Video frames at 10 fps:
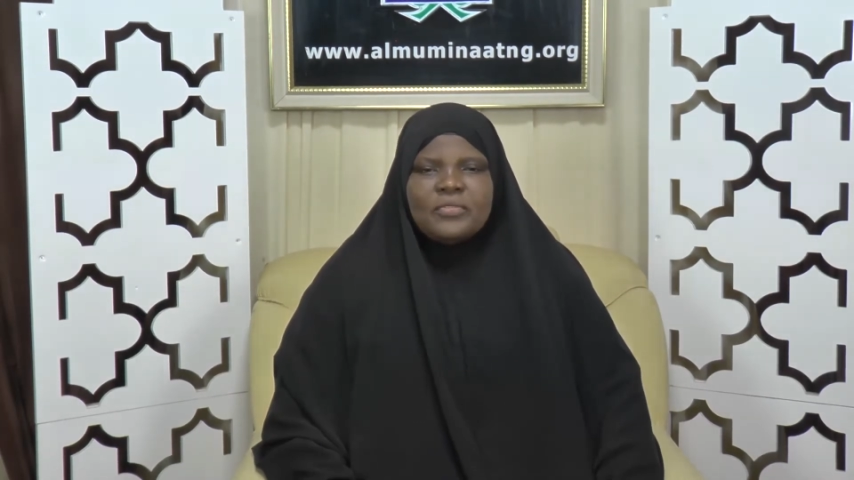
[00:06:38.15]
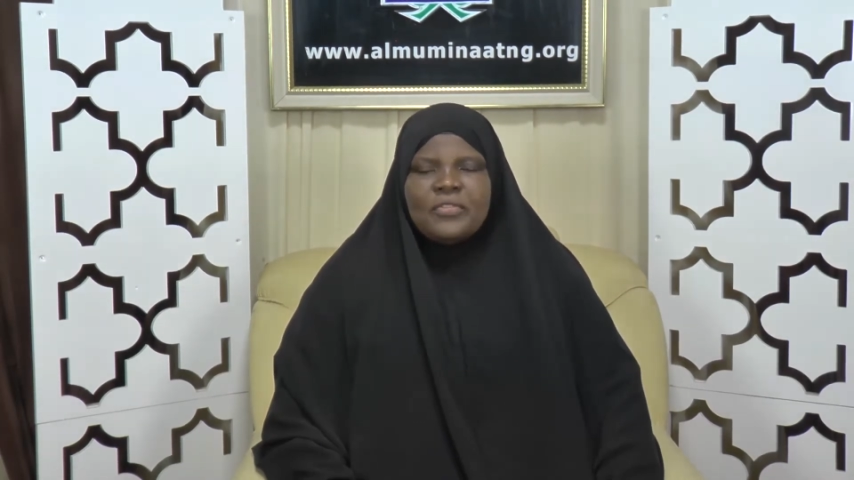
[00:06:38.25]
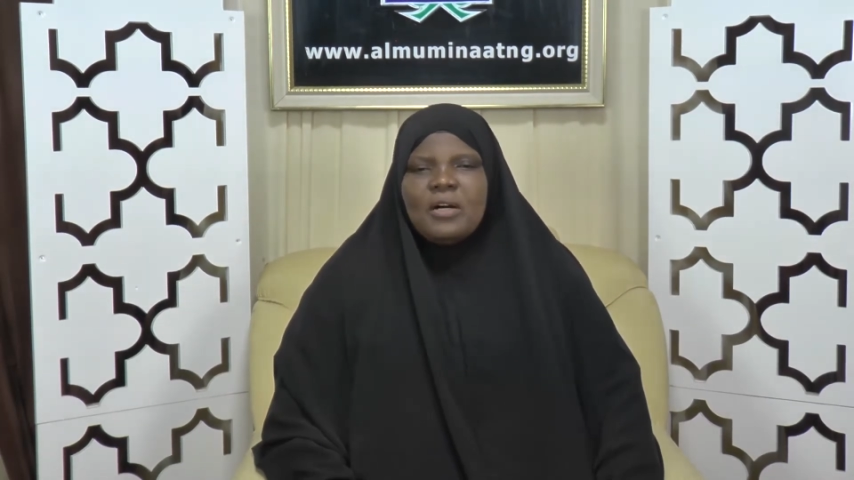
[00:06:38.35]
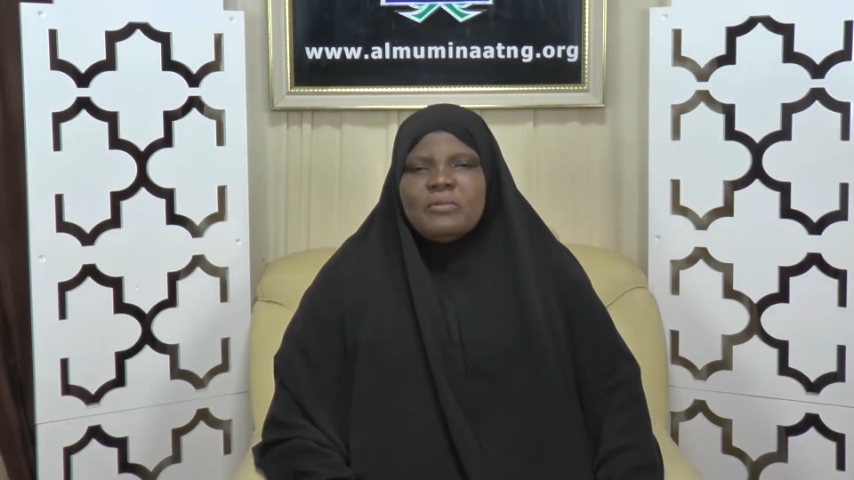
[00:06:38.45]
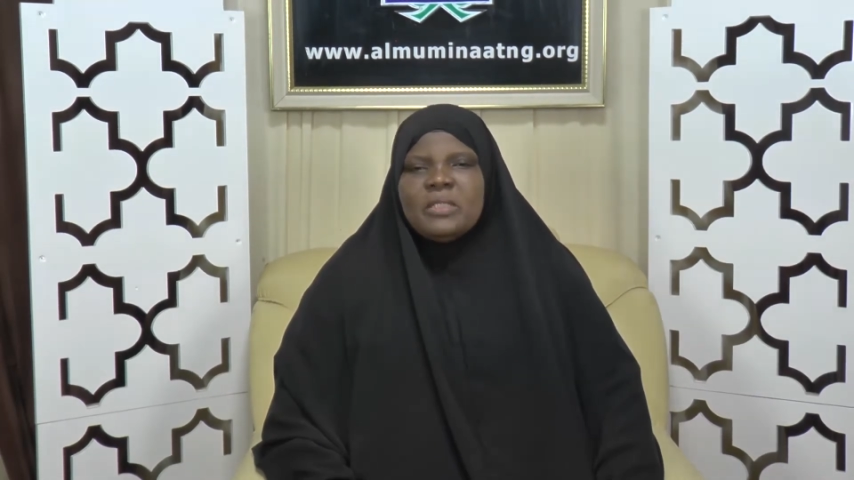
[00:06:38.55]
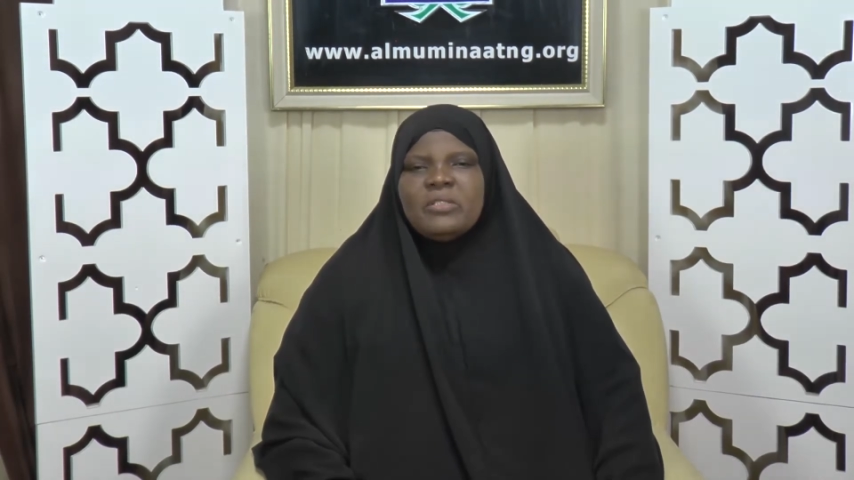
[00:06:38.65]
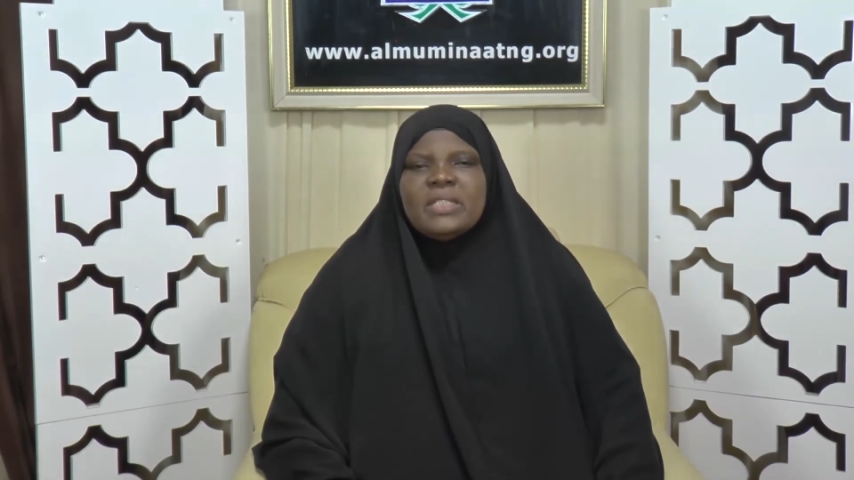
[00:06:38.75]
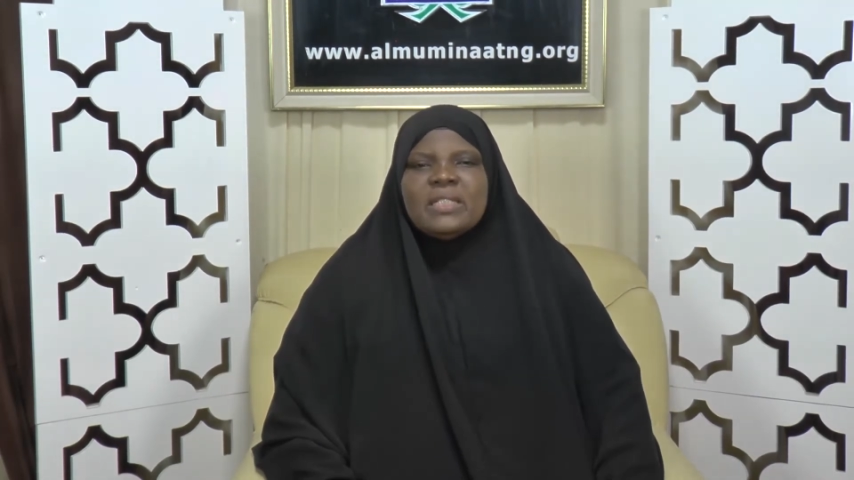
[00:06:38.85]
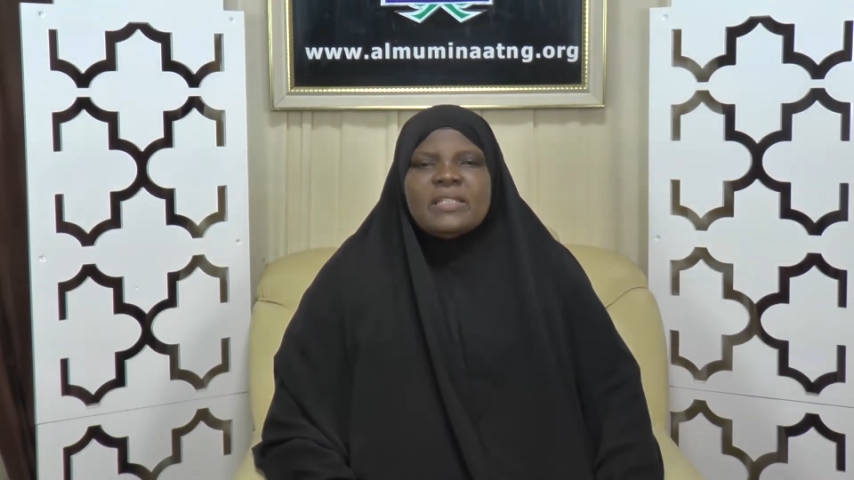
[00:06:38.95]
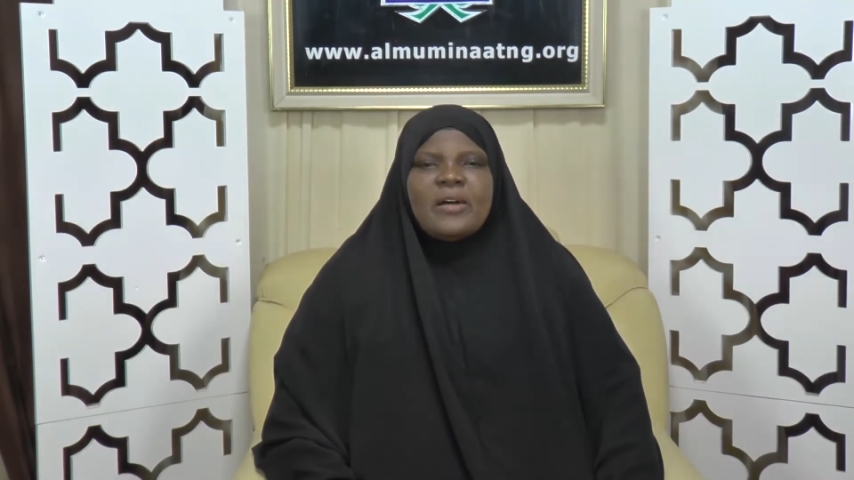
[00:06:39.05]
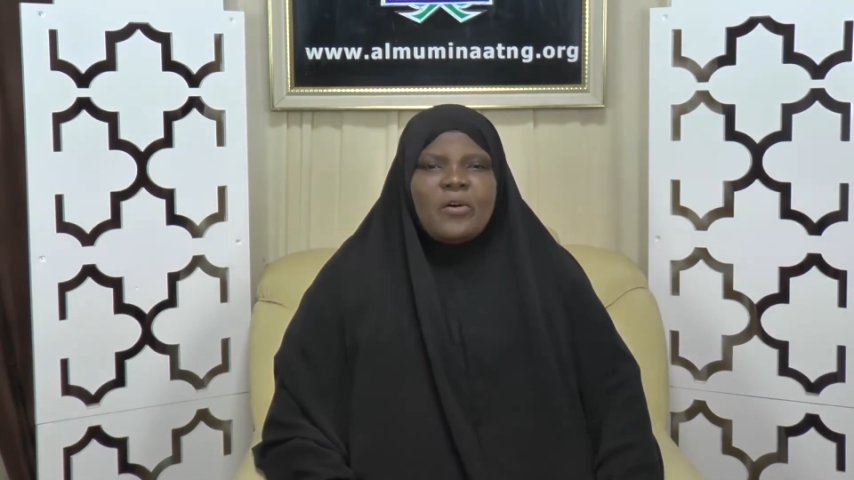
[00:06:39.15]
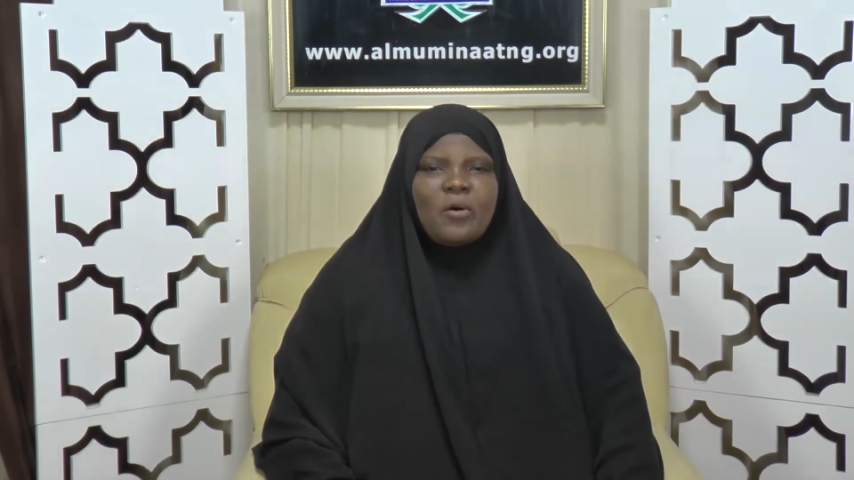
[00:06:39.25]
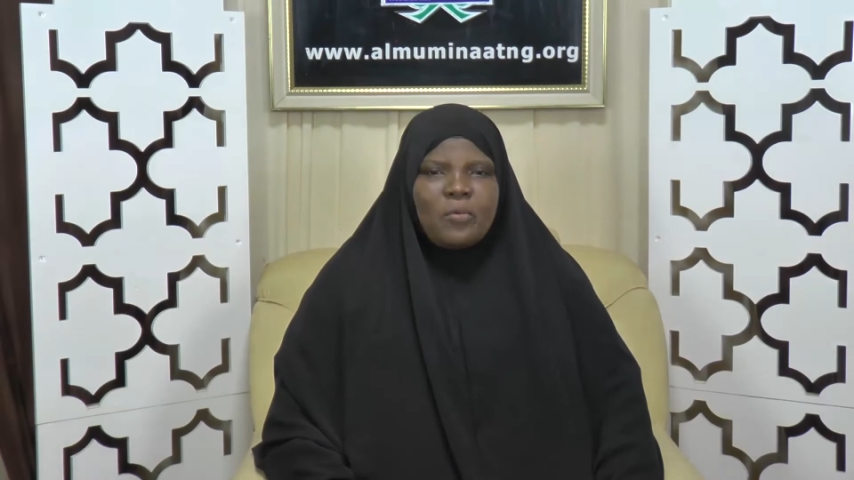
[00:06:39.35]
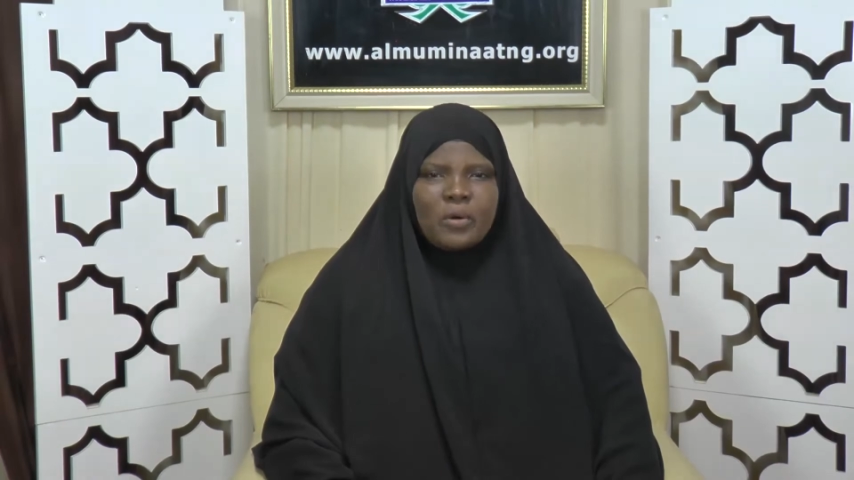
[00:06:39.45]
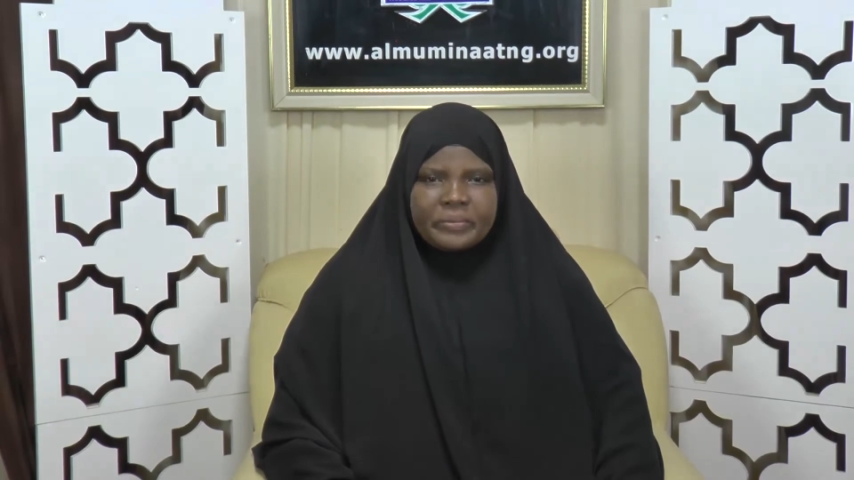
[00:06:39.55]
fall within the
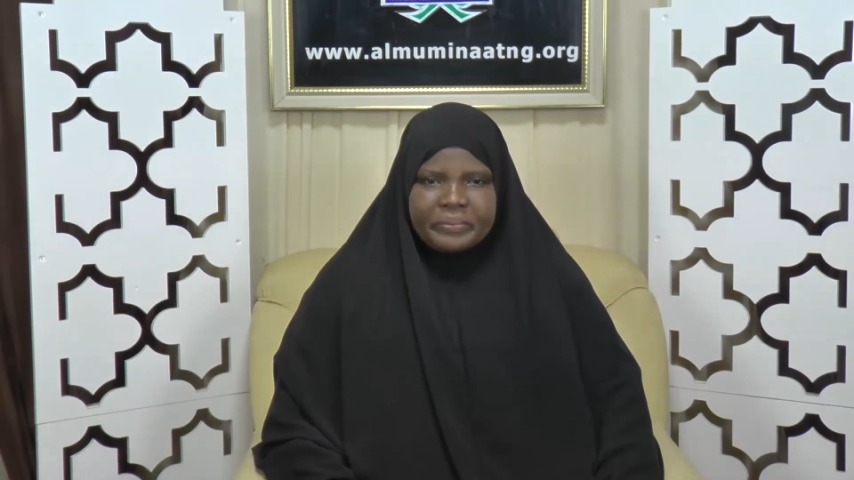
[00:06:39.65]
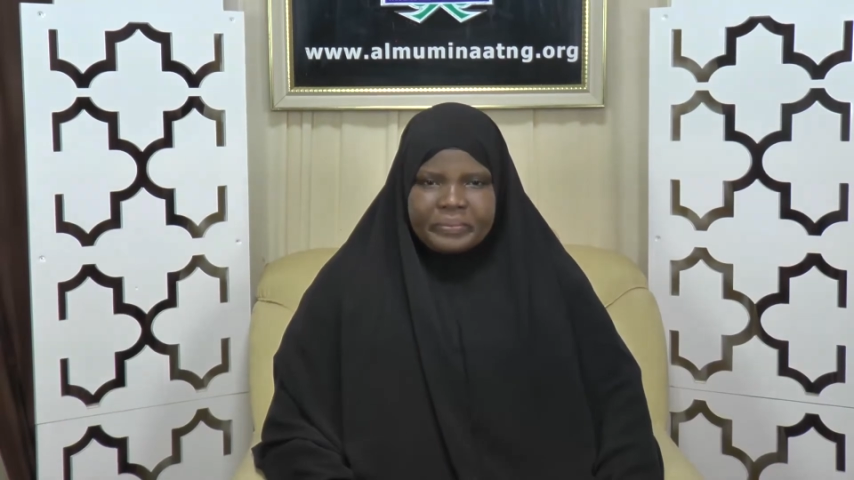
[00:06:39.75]
second one.